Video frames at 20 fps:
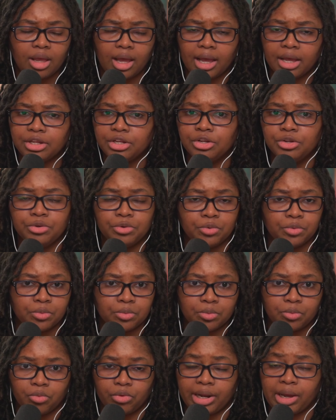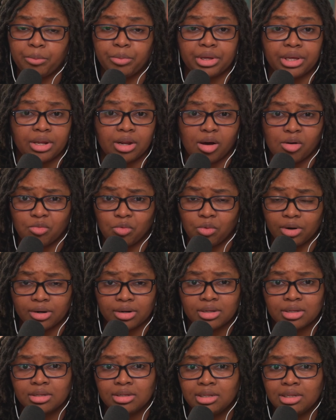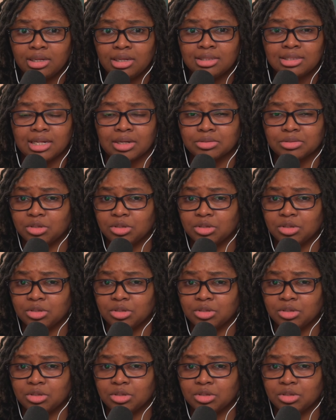I knew when I would get off work that I